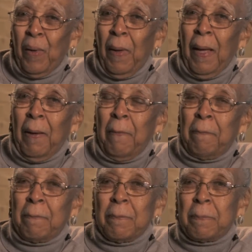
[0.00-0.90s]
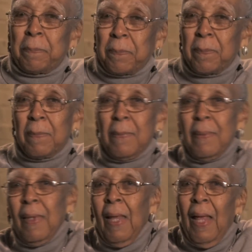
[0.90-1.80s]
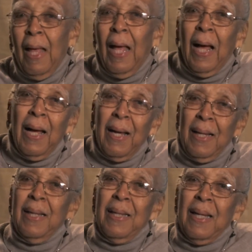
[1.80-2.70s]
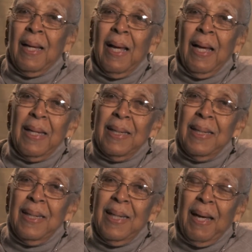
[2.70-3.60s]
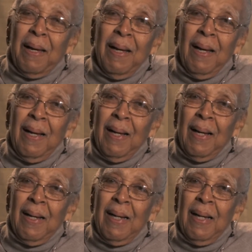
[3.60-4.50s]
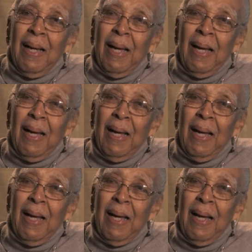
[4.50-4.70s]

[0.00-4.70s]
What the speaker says: I mean, we're building a bourbon museum right here where we're sitting.